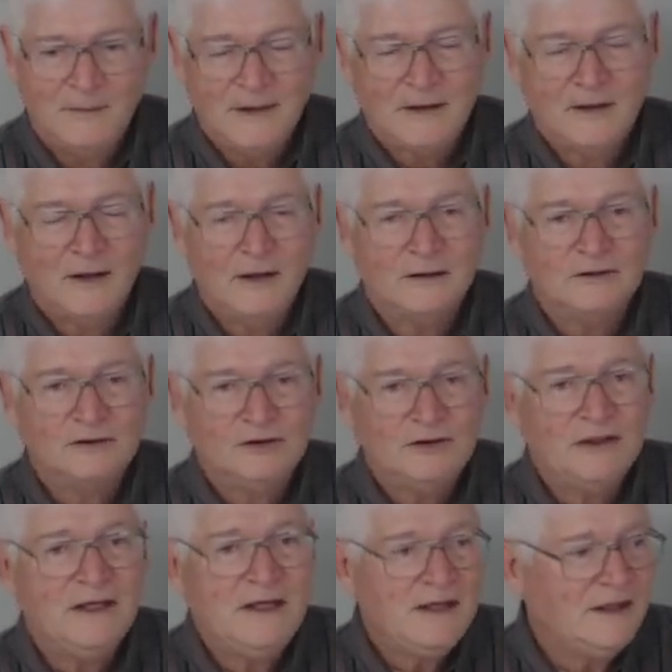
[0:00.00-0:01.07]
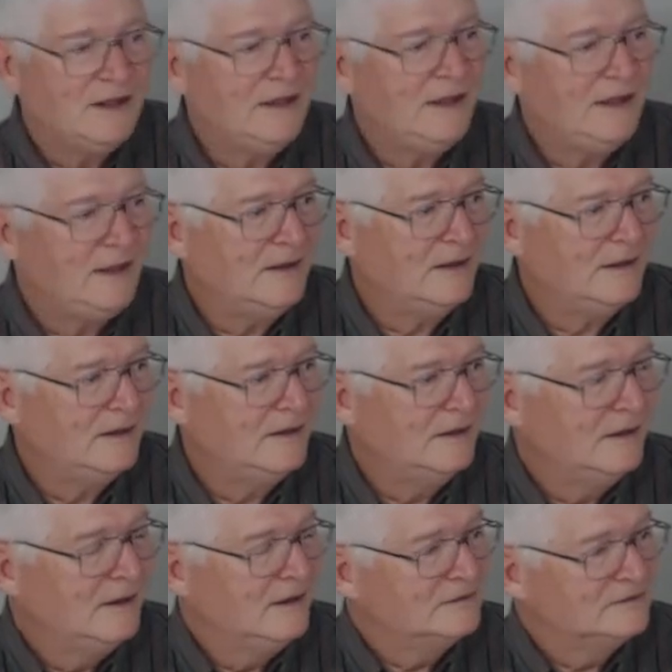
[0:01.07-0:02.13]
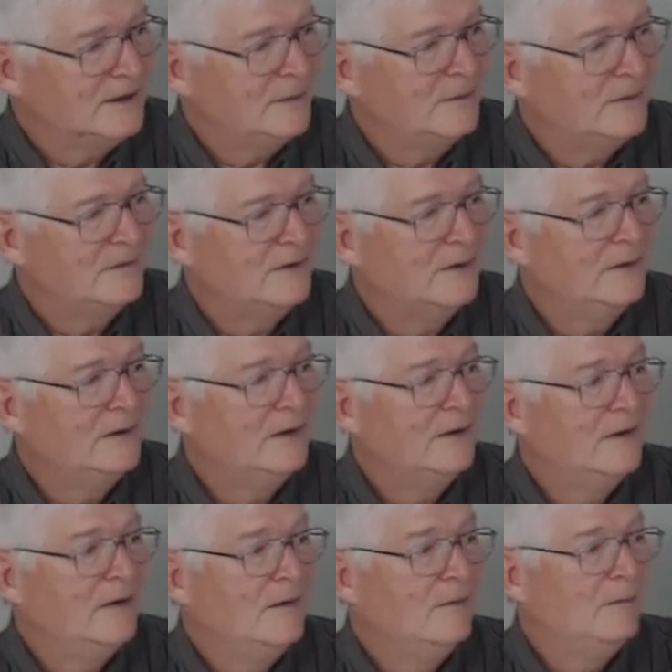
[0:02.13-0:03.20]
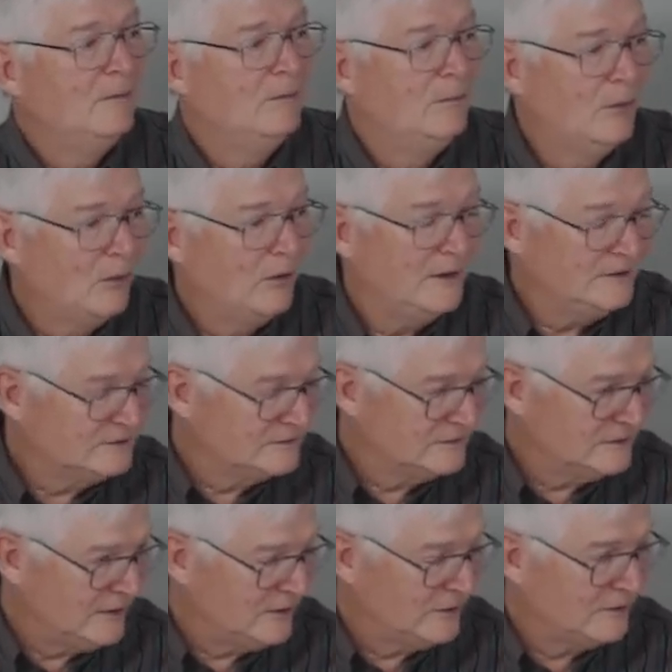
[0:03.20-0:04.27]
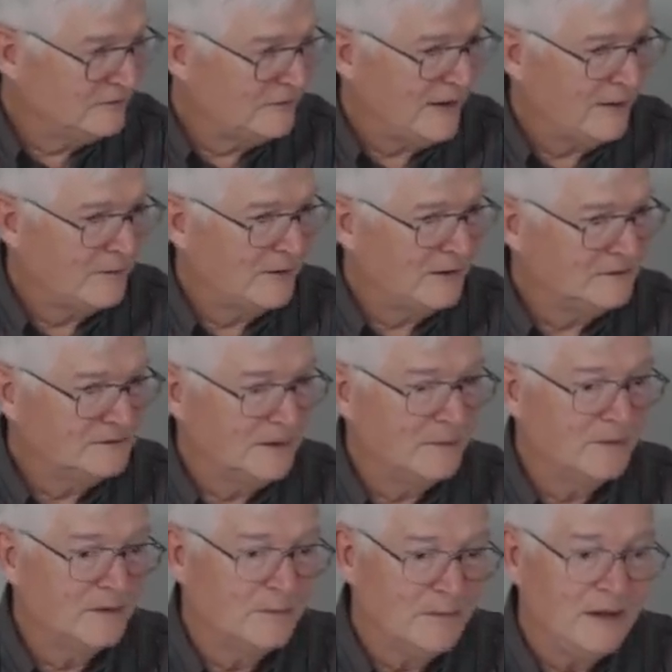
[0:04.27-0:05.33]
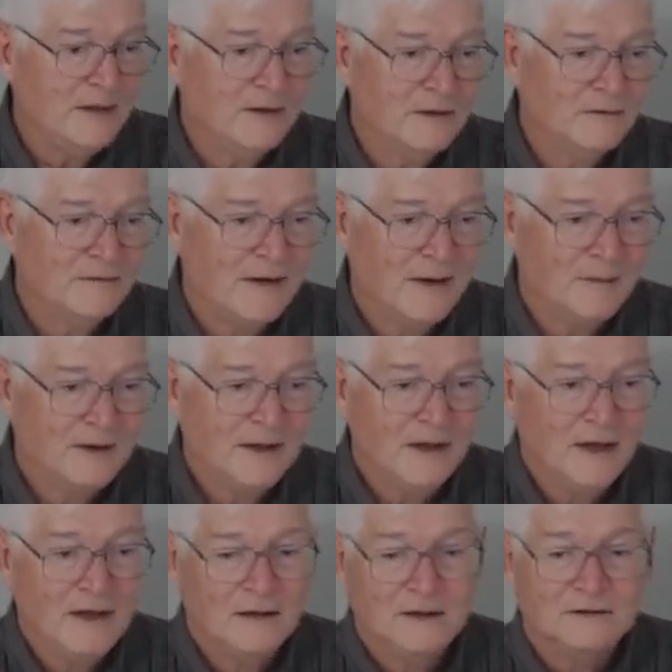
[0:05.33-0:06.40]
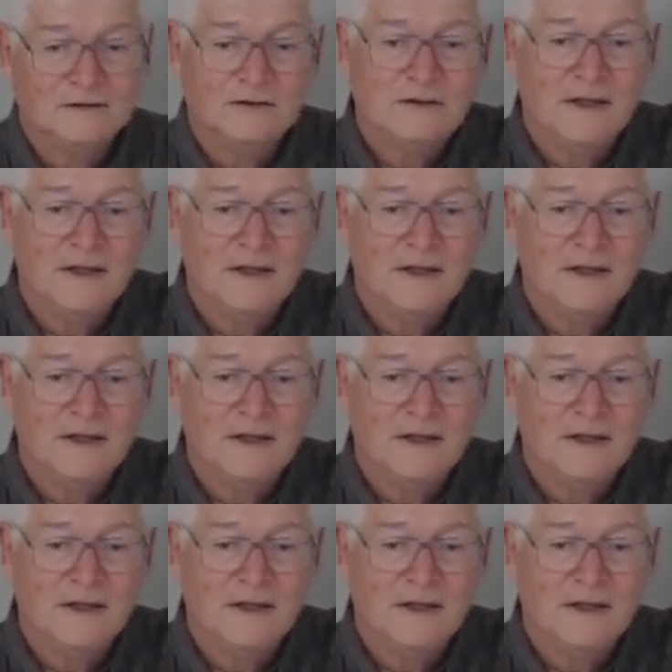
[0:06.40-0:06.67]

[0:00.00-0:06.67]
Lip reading: Because she needed some of the boys in her family, some of the men in her family to